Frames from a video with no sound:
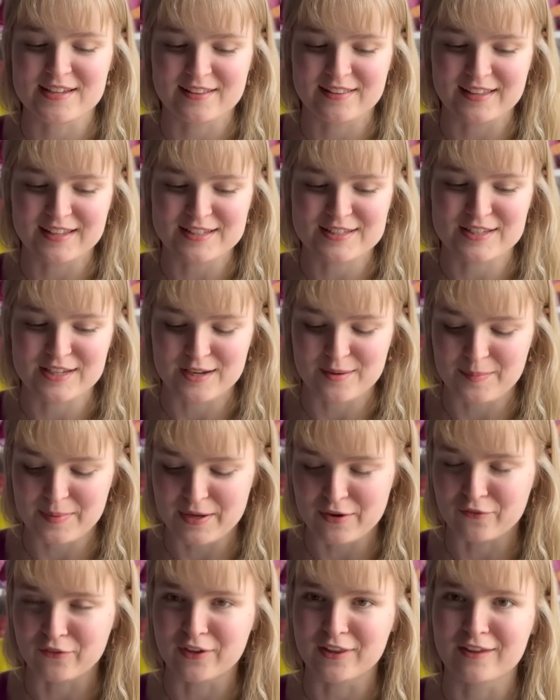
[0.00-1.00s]
I think it's going to be
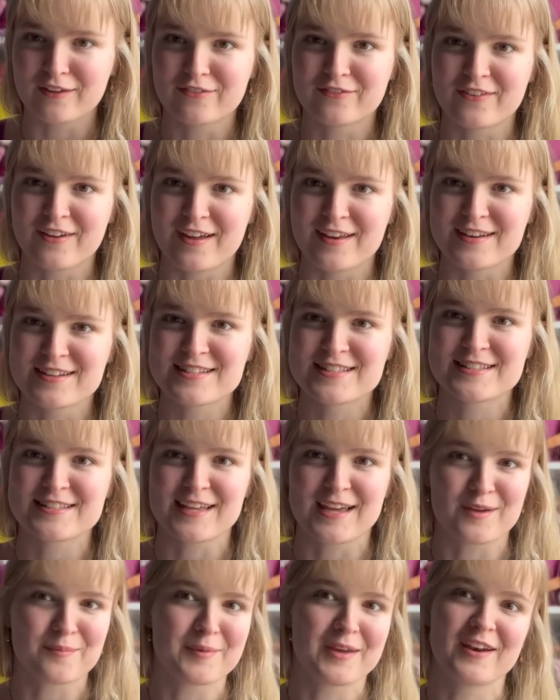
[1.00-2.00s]
a really fun
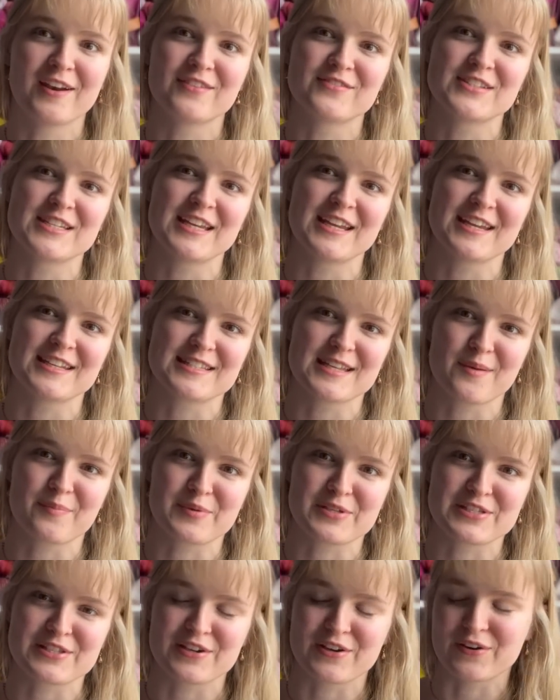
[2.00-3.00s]
segment of today's
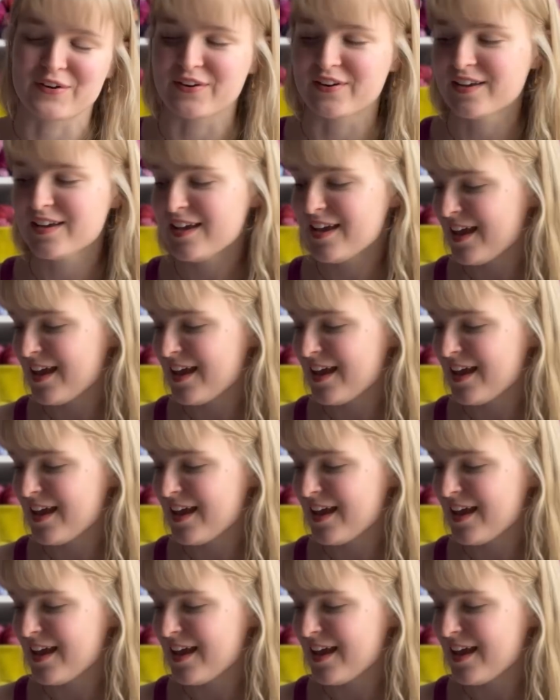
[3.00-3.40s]
episode.